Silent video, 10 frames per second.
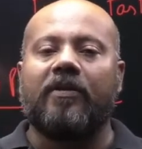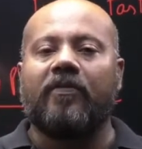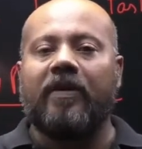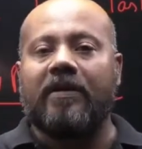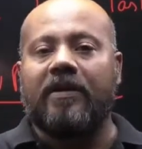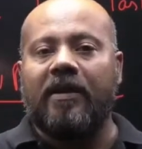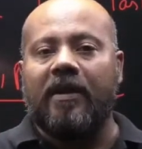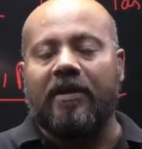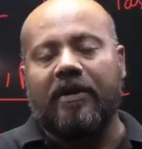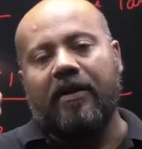you will see the
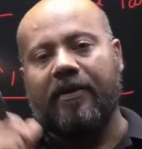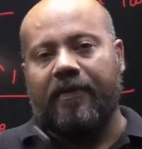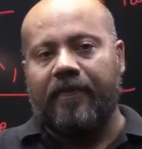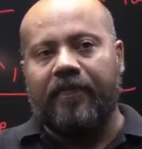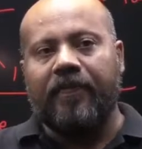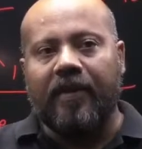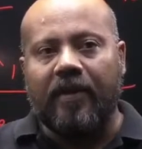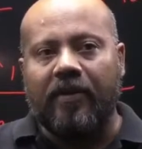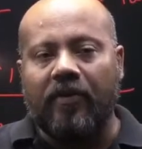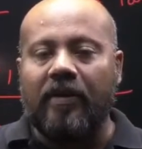result.
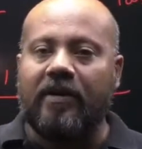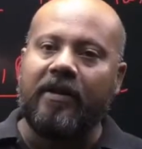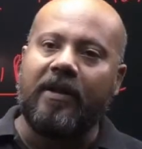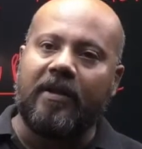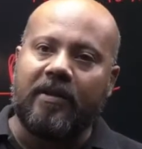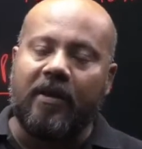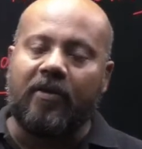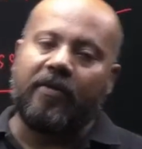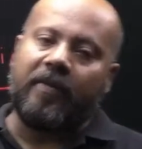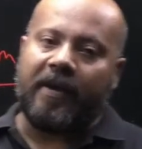You will see the result
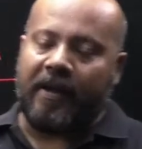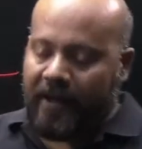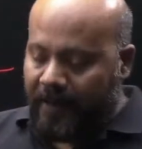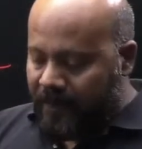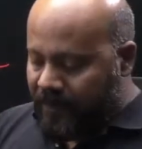automatically.